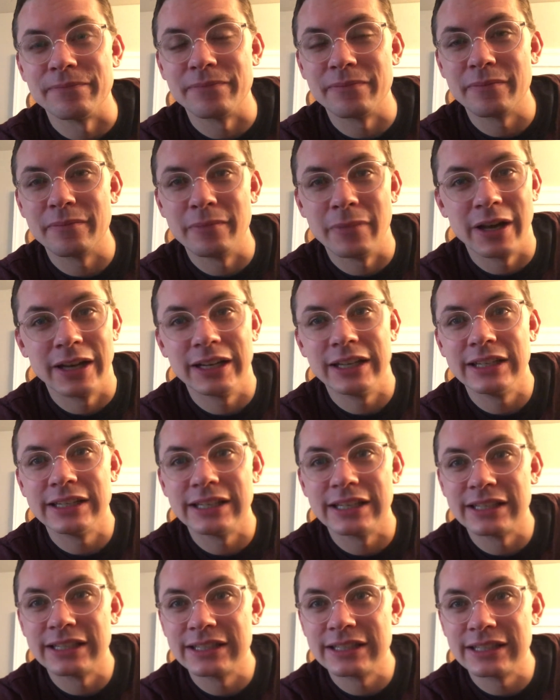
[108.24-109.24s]
money
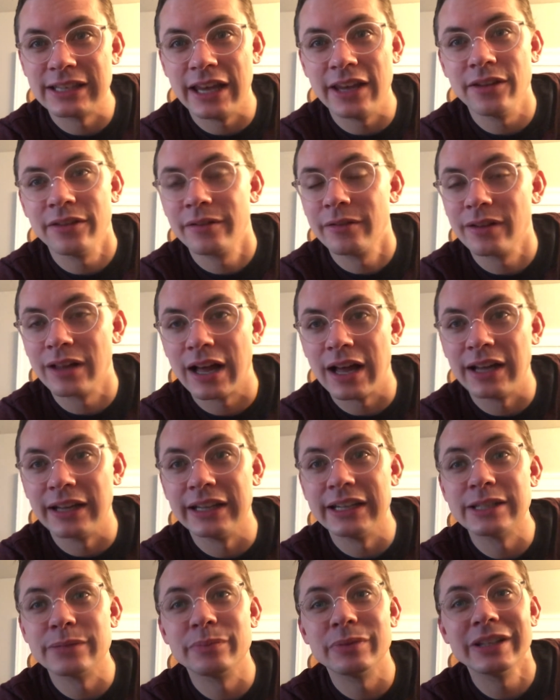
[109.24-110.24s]
to get you through the
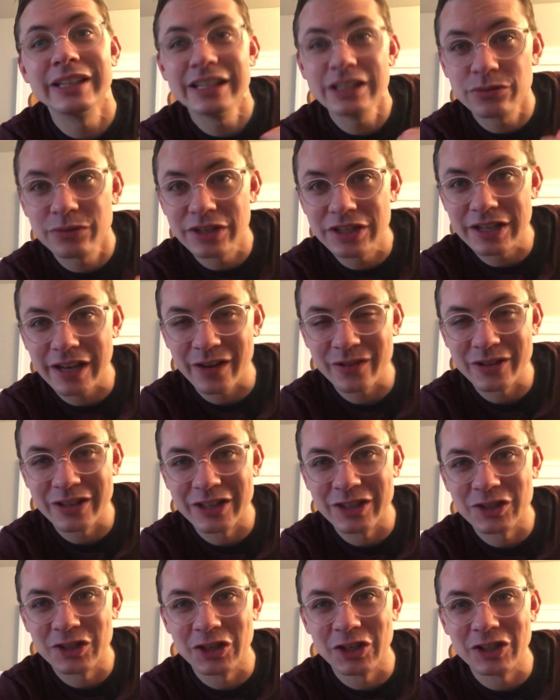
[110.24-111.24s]
holidays, please reach out to the
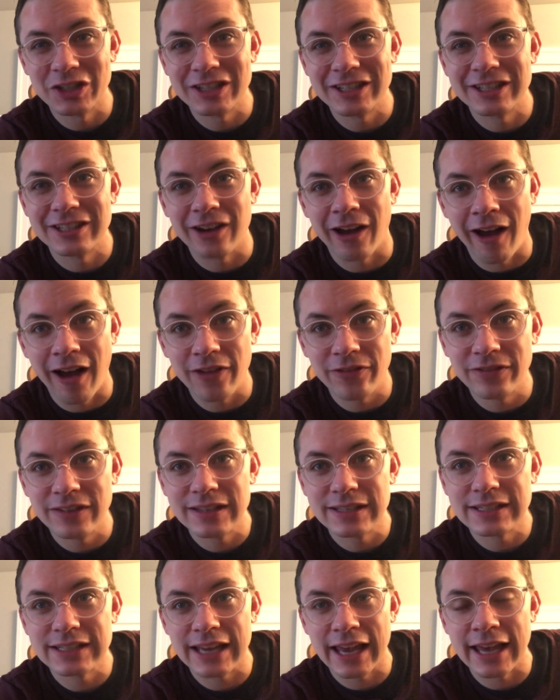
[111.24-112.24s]
church
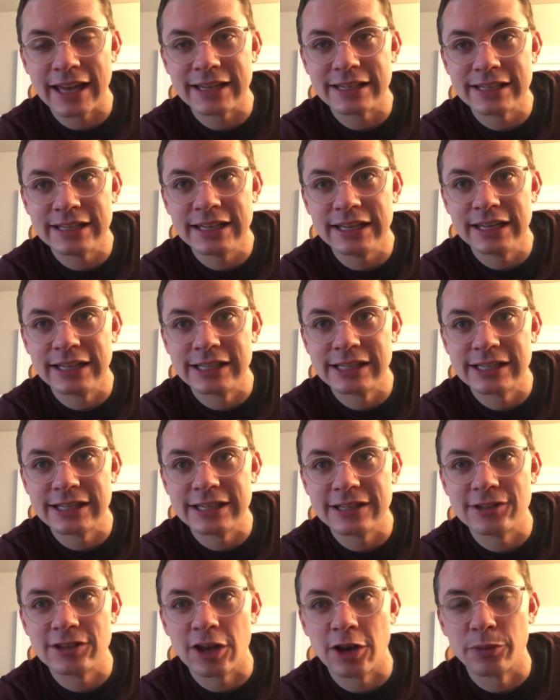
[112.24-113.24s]
office at
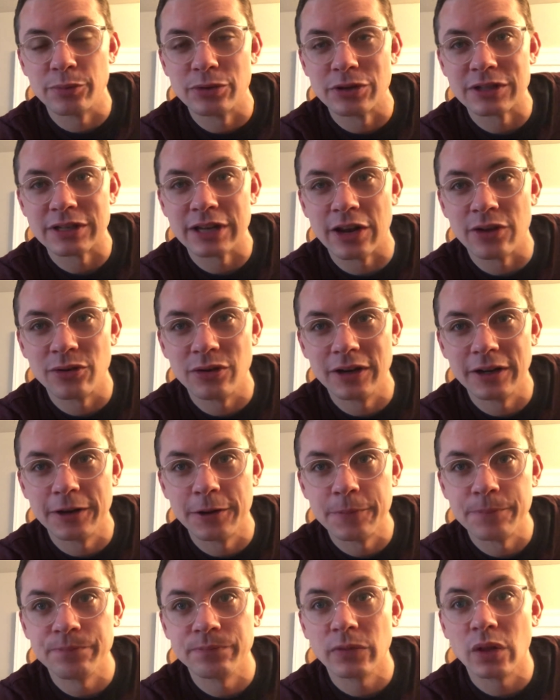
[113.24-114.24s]
tlccenterbrook.org
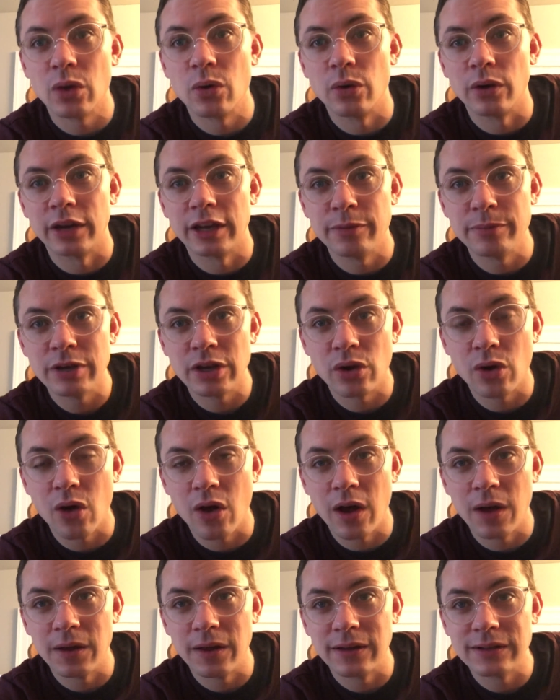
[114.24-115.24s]
or give me a
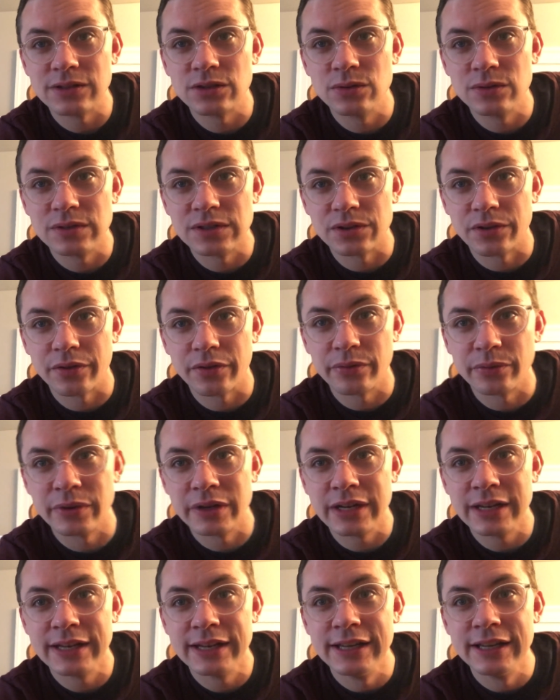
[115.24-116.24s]
call,
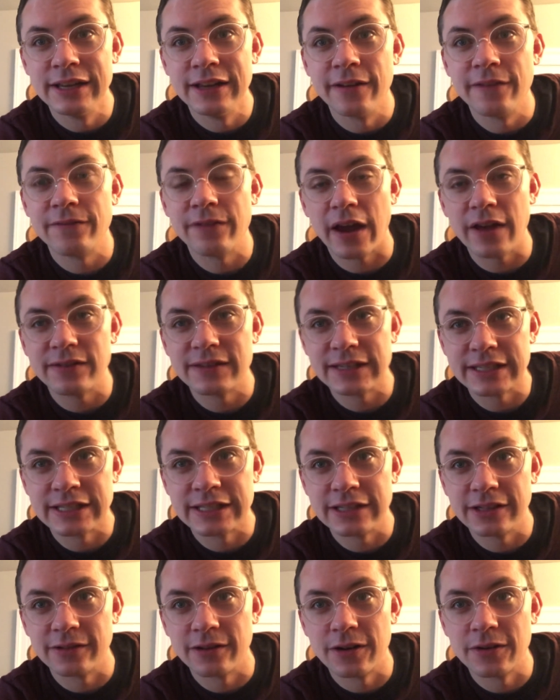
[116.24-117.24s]

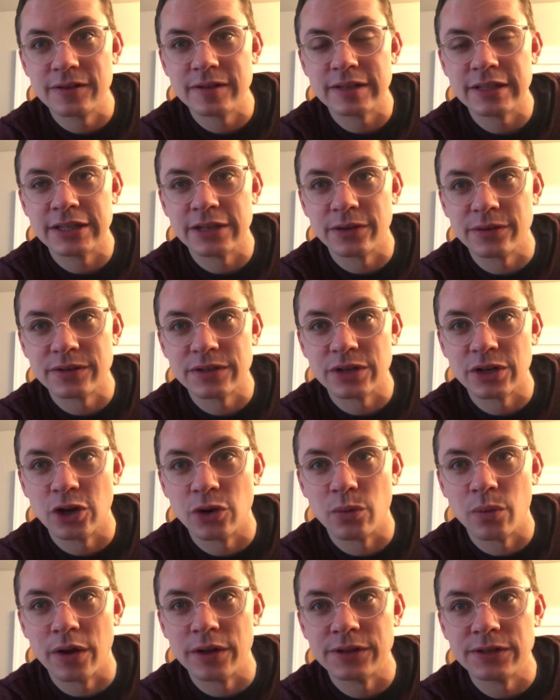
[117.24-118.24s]

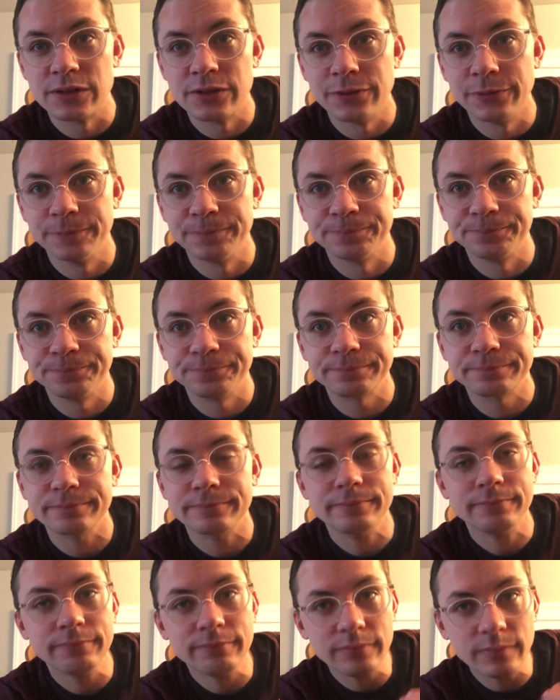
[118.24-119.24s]
203-560-0012.
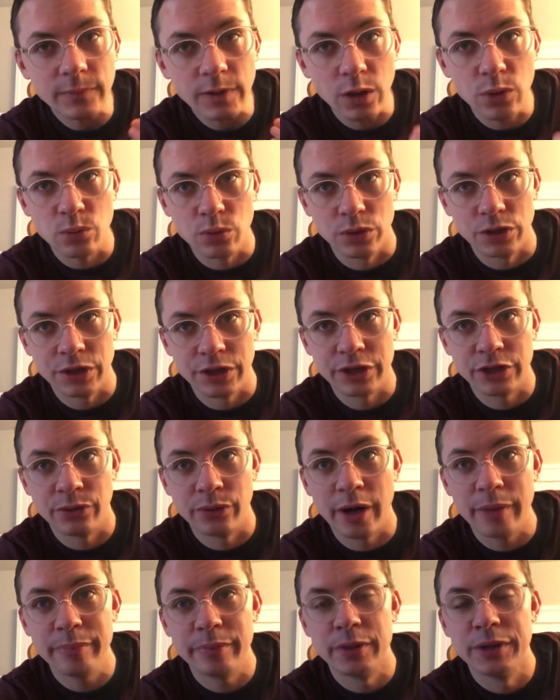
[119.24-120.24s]
We'll hook you
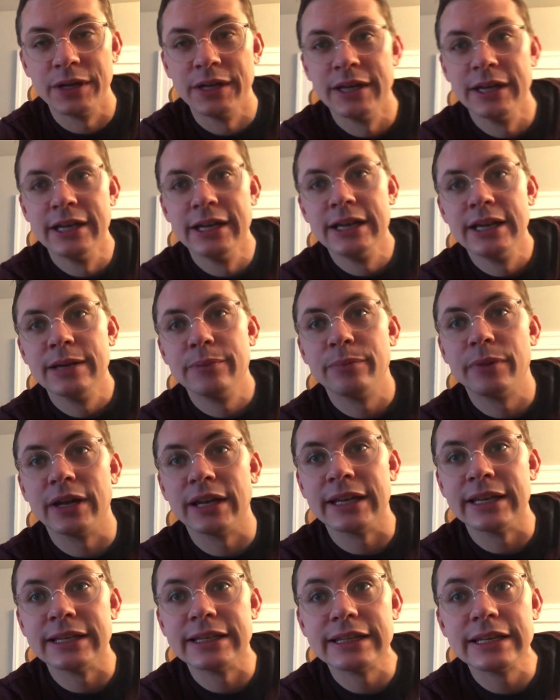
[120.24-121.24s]
up.
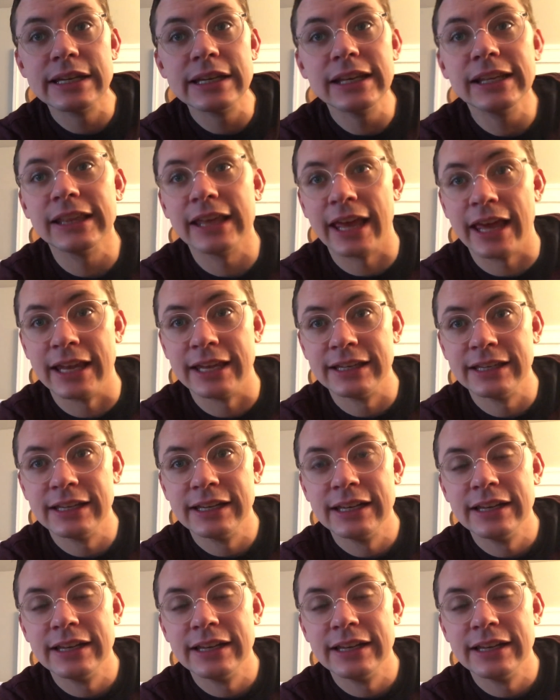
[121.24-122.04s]
But until then,